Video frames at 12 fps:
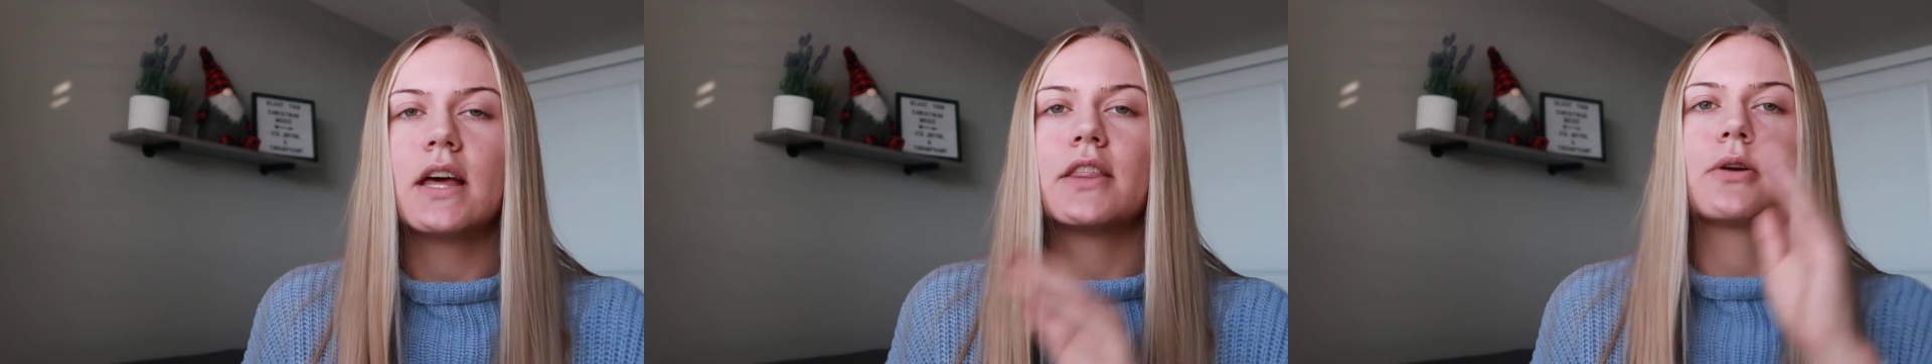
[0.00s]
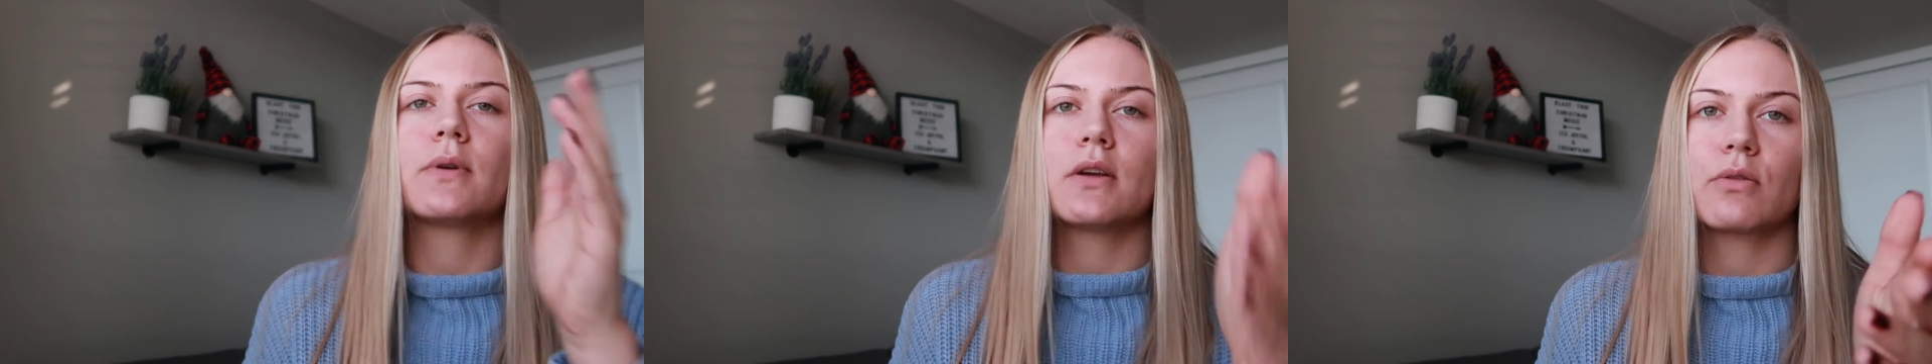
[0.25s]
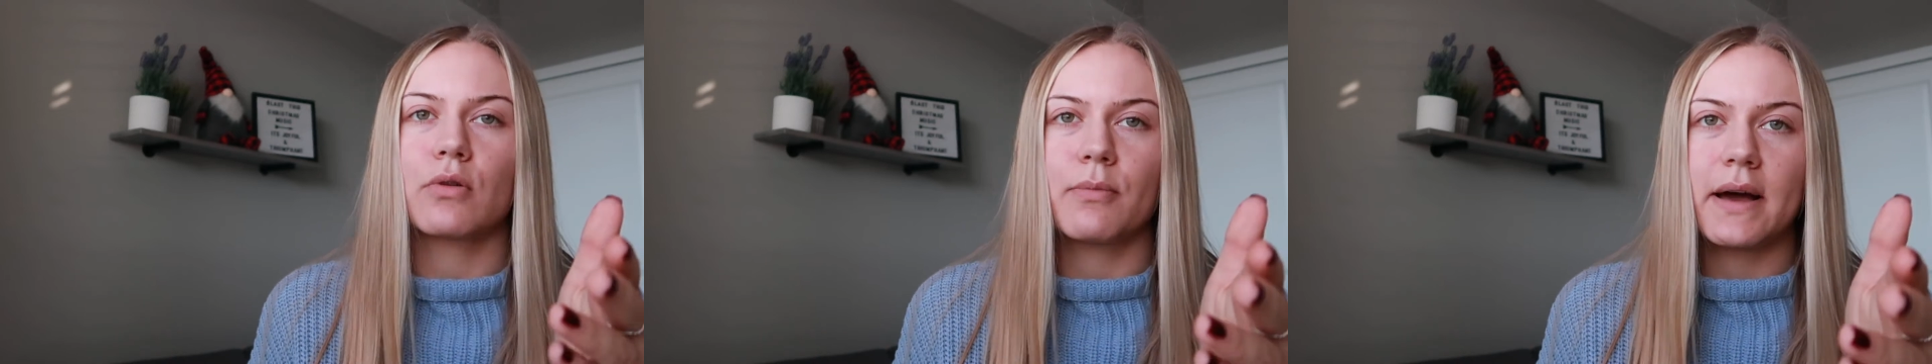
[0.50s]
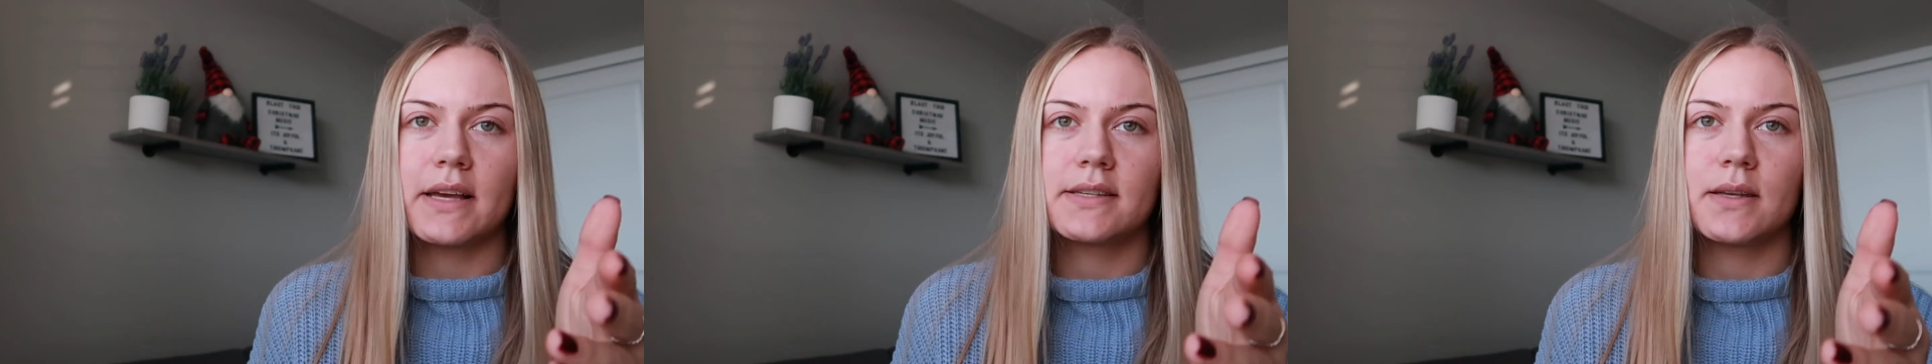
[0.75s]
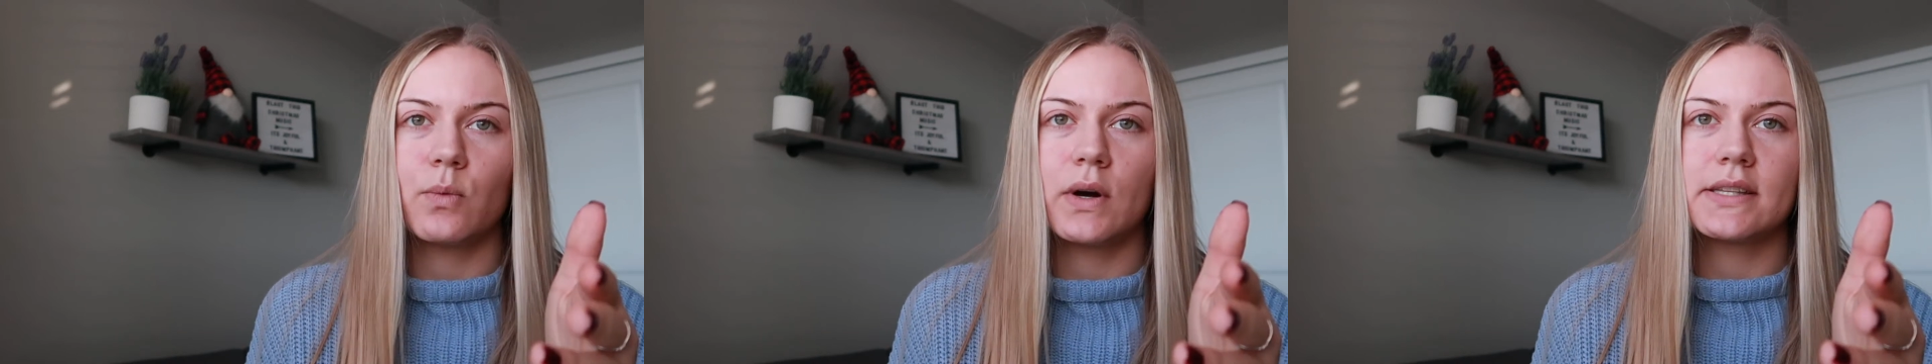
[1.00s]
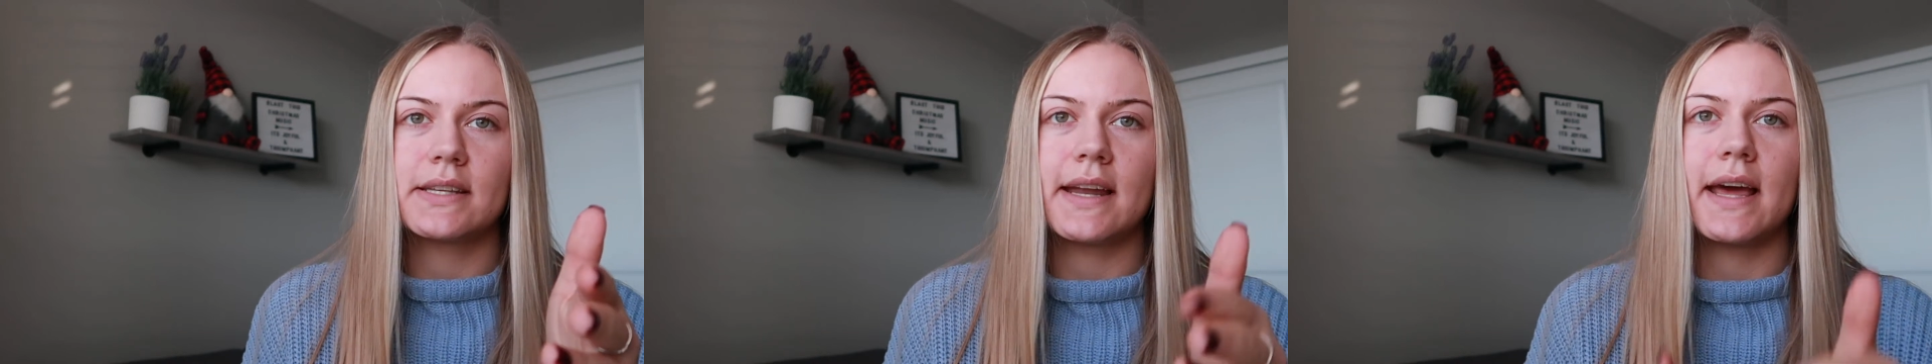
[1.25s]
the erythromycin
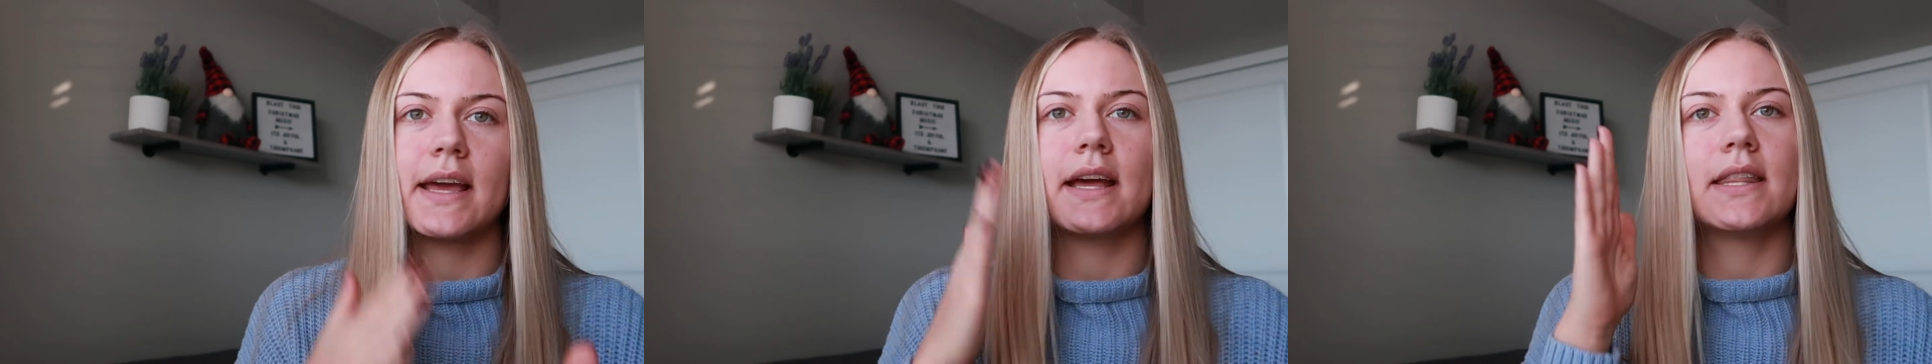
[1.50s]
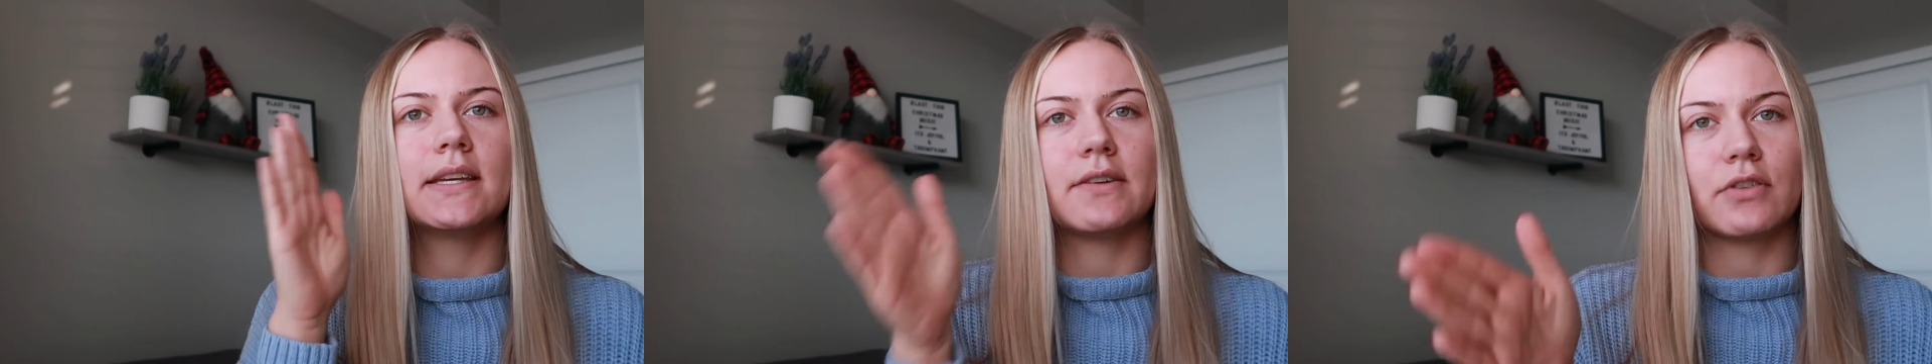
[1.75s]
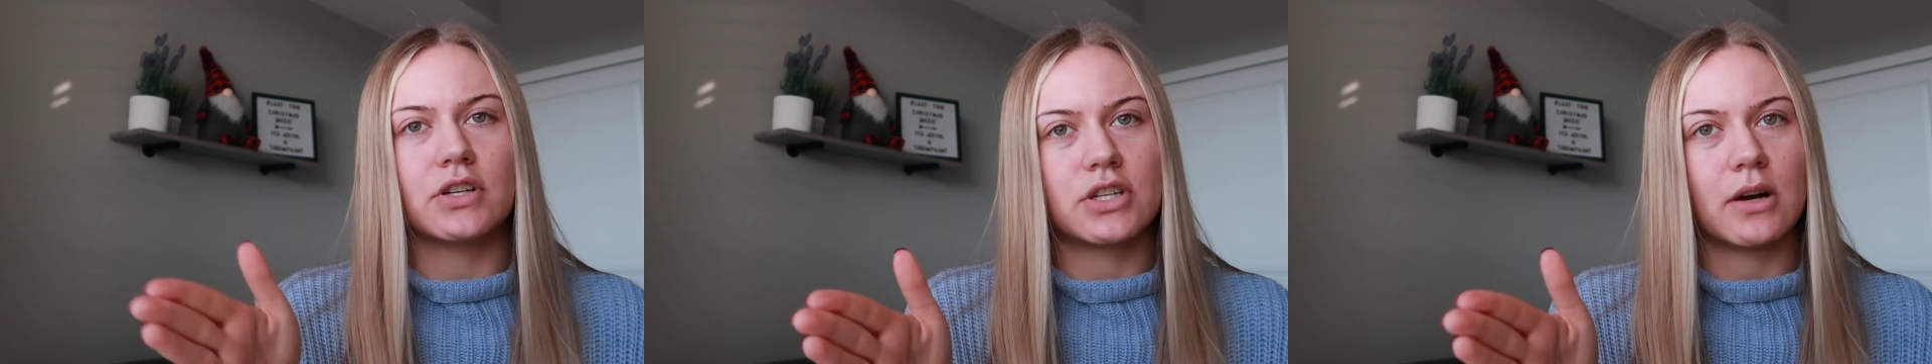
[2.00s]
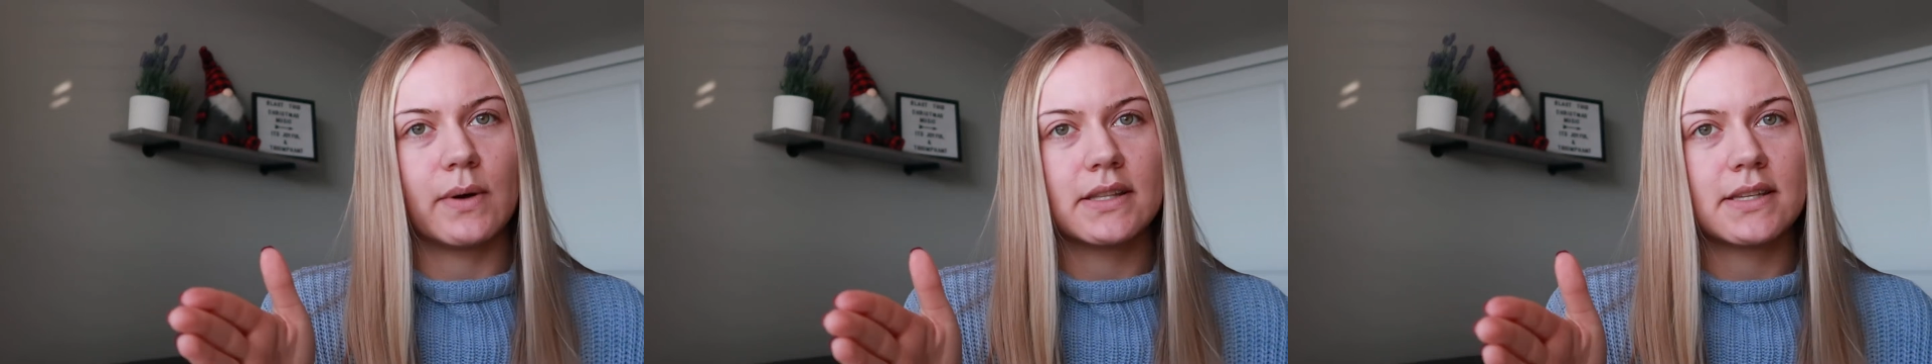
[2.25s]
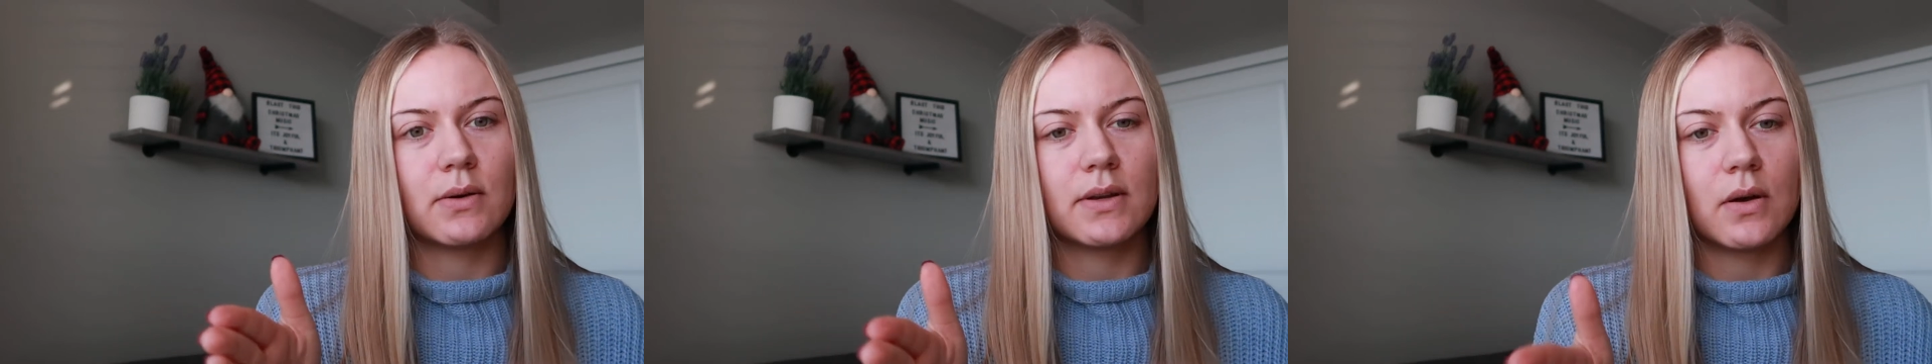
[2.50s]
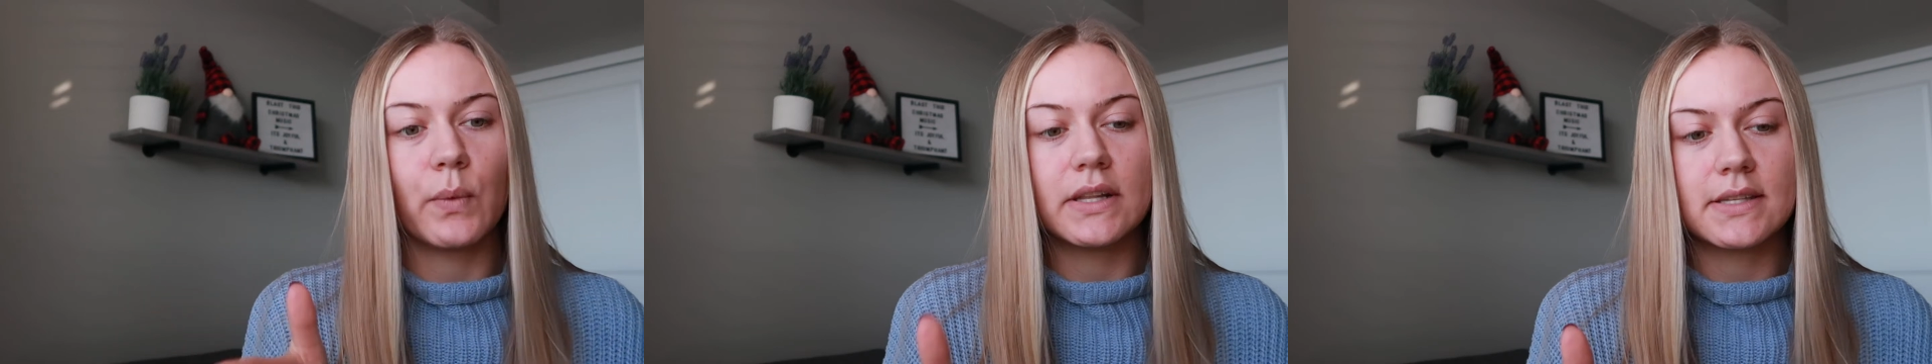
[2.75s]
once a day, and the Differin gel once
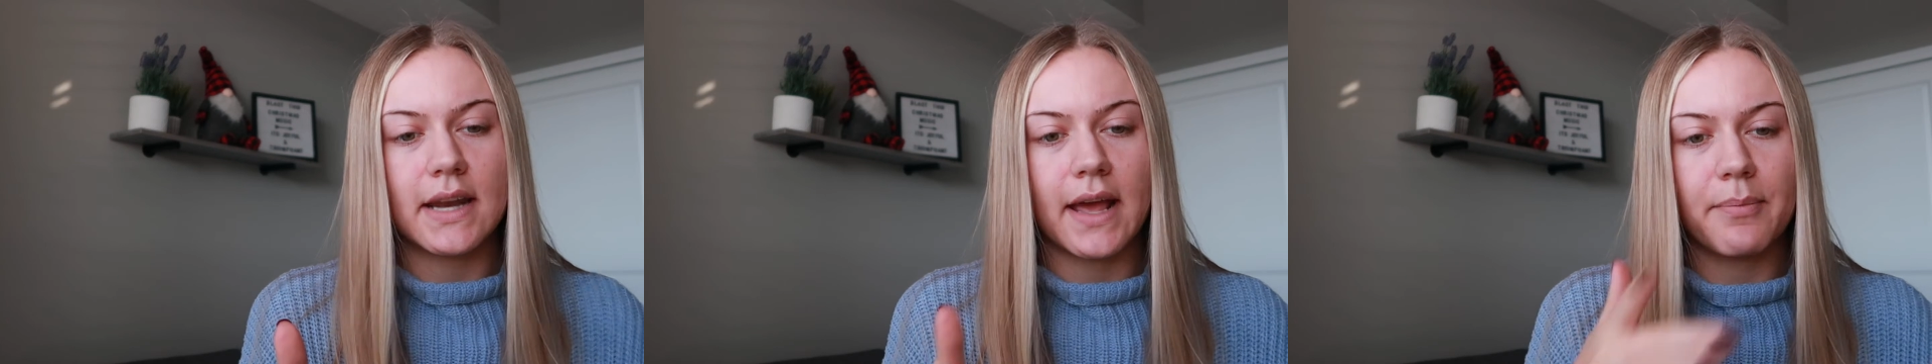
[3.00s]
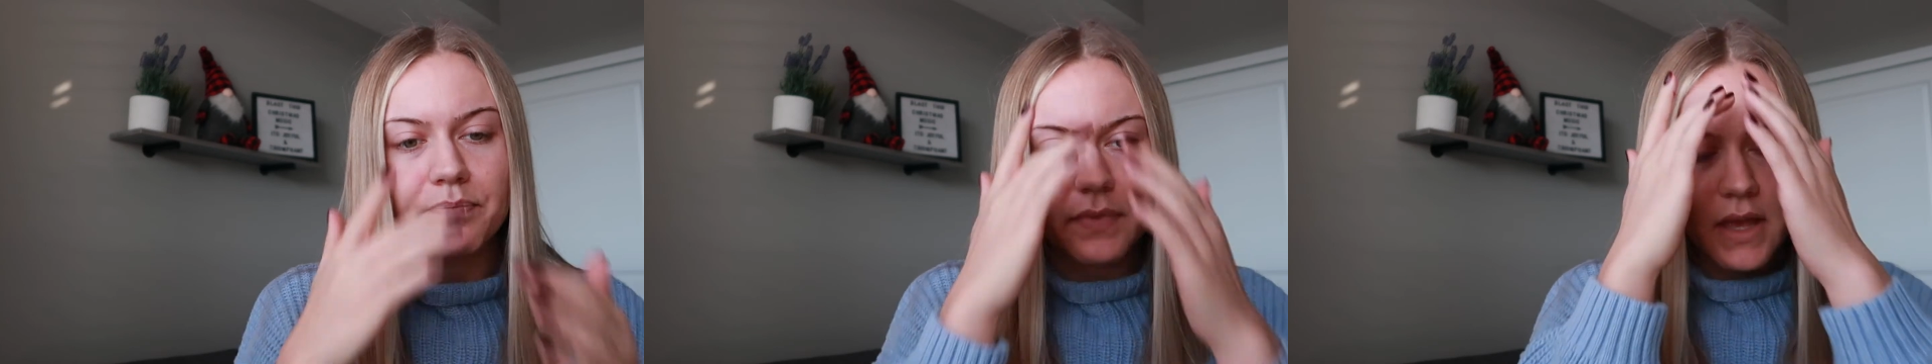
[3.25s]
a day.